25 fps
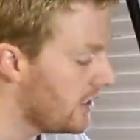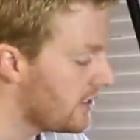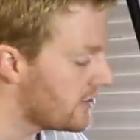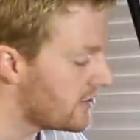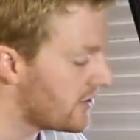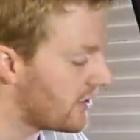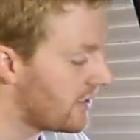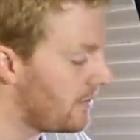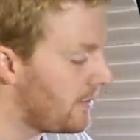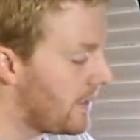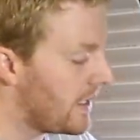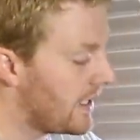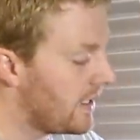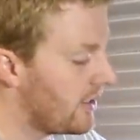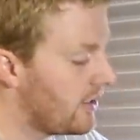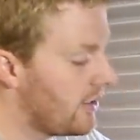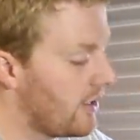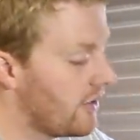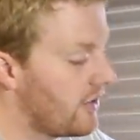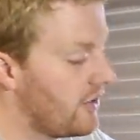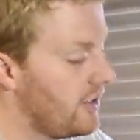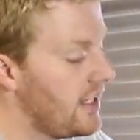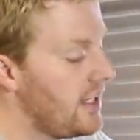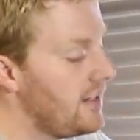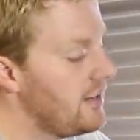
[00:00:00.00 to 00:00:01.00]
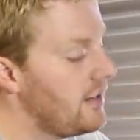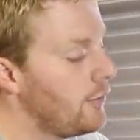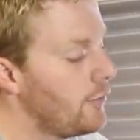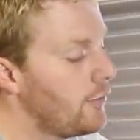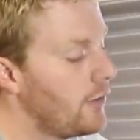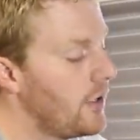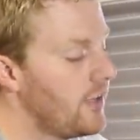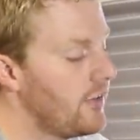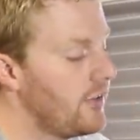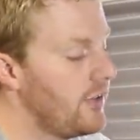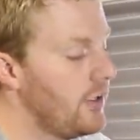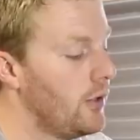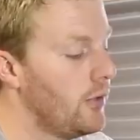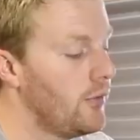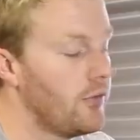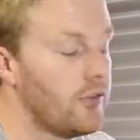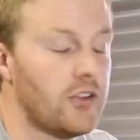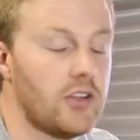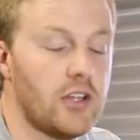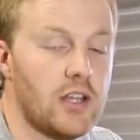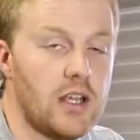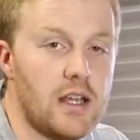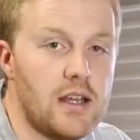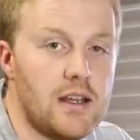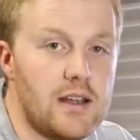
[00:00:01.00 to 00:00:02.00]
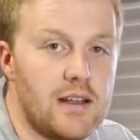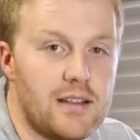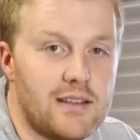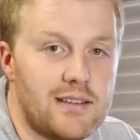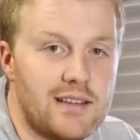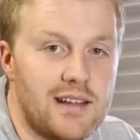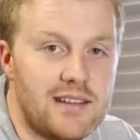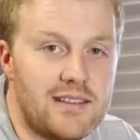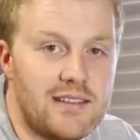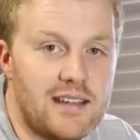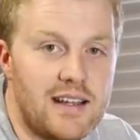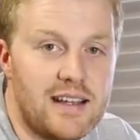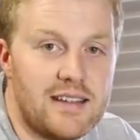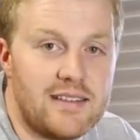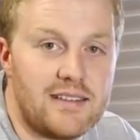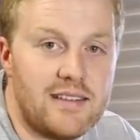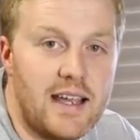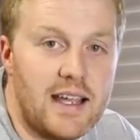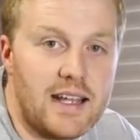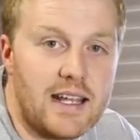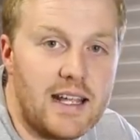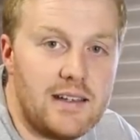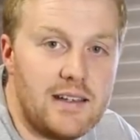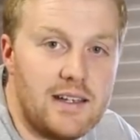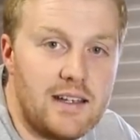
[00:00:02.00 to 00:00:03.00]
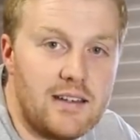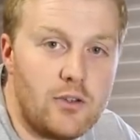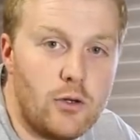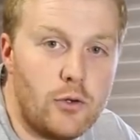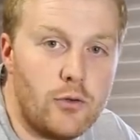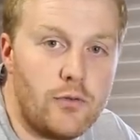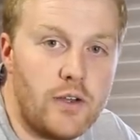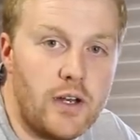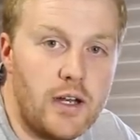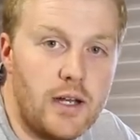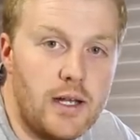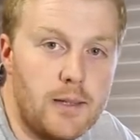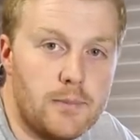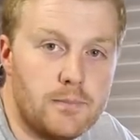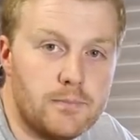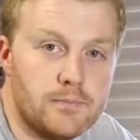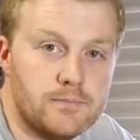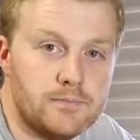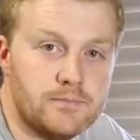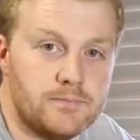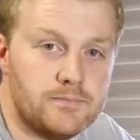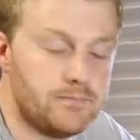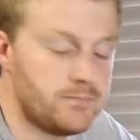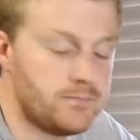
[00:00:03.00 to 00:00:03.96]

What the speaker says: just to make it nice and easy for ourselves. So let's start getting this all fitted up.